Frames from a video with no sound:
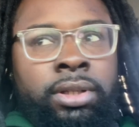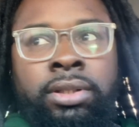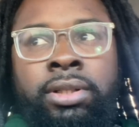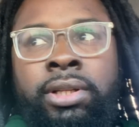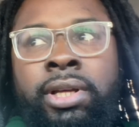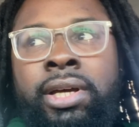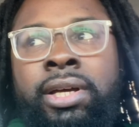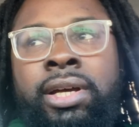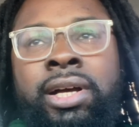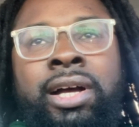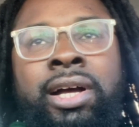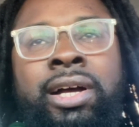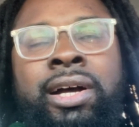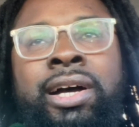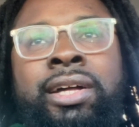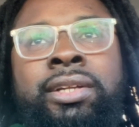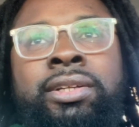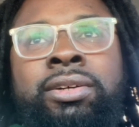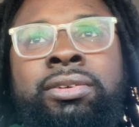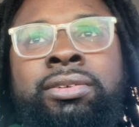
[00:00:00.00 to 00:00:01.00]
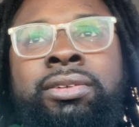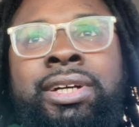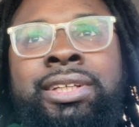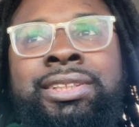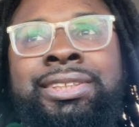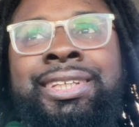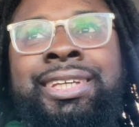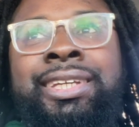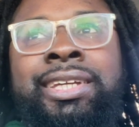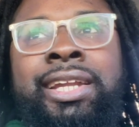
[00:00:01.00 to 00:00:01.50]
Like, I, I know I
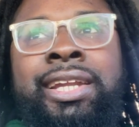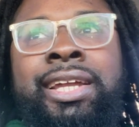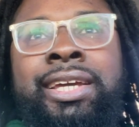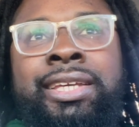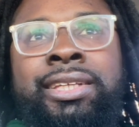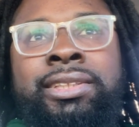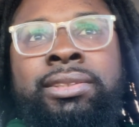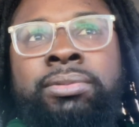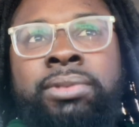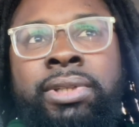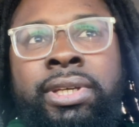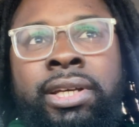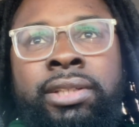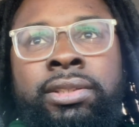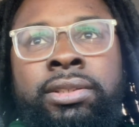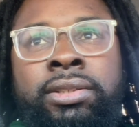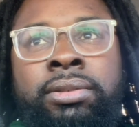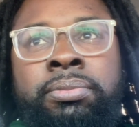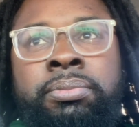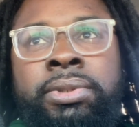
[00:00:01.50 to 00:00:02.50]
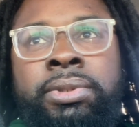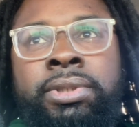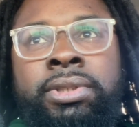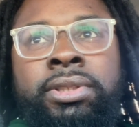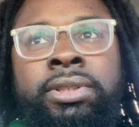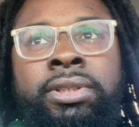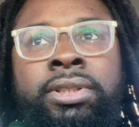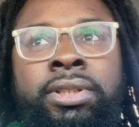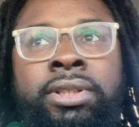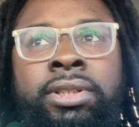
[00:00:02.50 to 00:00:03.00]
said, can I get some ketchup?
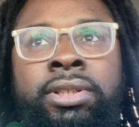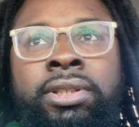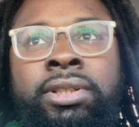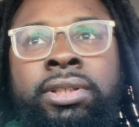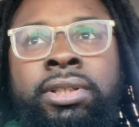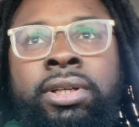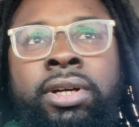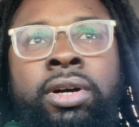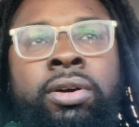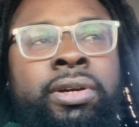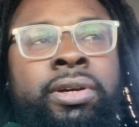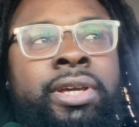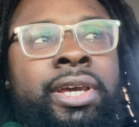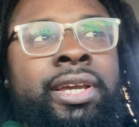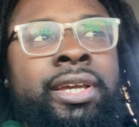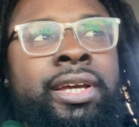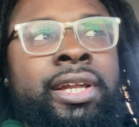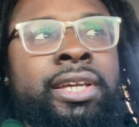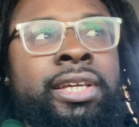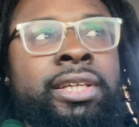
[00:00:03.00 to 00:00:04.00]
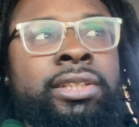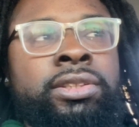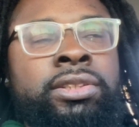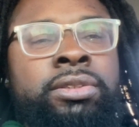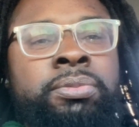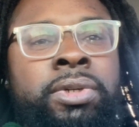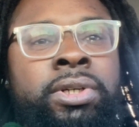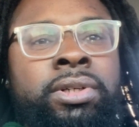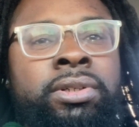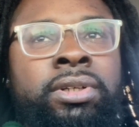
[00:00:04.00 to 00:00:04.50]
But okay, can I get two
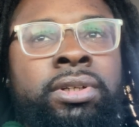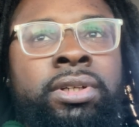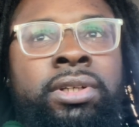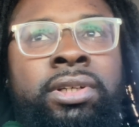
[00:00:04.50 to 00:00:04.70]
more?